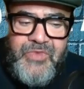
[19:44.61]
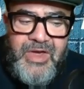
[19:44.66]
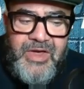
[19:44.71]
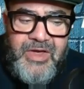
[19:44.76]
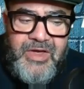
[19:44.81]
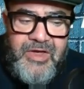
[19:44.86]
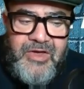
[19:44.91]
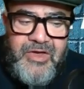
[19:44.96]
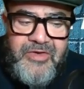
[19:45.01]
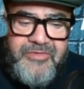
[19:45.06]

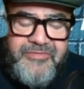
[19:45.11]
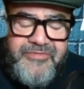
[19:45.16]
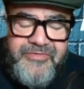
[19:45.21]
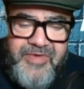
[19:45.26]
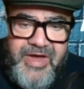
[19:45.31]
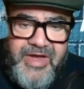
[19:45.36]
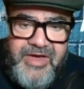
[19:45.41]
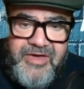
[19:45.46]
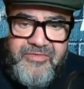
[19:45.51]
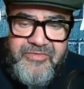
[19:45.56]

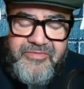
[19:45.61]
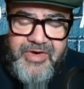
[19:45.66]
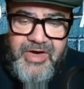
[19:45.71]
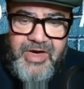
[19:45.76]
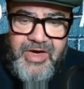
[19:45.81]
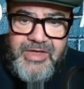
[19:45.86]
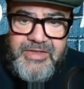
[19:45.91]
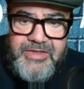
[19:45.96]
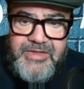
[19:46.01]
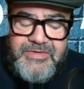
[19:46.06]
fan
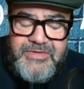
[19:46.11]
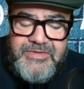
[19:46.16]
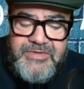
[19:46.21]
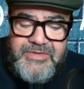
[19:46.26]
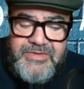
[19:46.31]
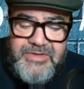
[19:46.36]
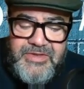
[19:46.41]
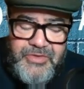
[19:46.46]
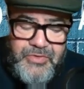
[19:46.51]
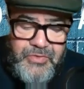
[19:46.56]

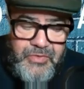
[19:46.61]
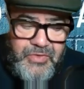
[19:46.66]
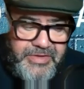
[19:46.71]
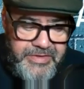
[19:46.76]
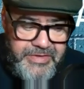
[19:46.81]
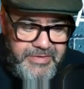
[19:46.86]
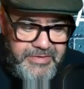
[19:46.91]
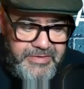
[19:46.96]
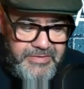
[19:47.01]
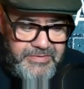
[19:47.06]
violence,
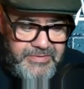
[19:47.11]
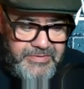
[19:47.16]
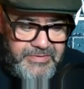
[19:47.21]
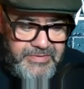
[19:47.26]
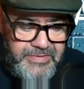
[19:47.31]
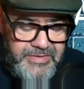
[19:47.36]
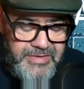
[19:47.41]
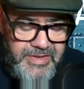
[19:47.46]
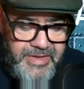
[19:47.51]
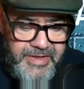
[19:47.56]

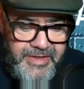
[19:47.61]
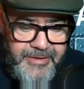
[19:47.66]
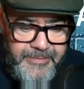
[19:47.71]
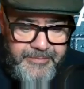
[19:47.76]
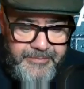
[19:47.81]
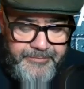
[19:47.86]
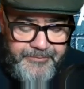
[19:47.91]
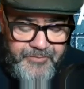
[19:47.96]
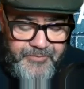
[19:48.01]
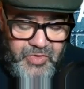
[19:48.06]
hooligans
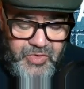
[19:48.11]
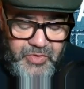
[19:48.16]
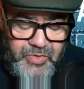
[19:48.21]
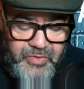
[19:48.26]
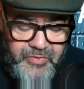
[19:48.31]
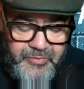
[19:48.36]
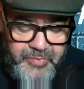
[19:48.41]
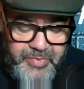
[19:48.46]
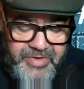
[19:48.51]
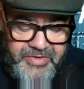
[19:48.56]
who
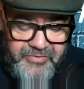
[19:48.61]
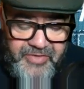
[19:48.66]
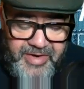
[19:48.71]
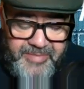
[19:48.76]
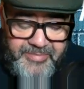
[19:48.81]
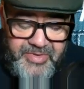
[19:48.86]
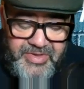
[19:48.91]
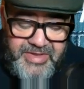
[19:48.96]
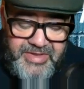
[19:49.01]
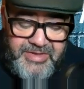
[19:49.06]
have been
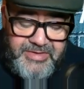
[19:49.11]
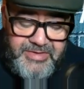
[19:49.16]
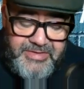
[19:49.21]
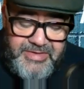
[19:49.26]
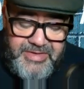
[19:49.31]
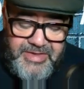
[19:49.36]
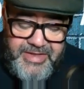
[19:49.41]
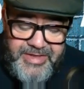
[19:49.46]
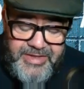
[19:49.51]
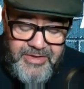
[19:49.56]
grabbing
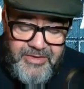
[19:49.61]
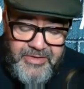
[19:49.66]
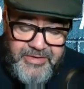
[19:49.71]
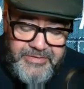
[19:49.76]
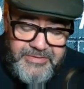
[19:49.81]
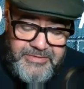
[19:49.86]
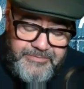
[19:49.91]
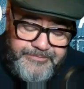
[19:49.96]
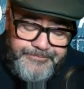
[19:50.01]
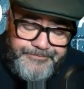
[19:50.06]
the
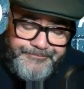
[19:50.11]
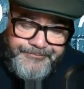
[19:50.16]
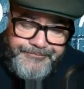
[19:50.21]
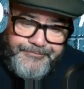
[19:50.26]
headlines.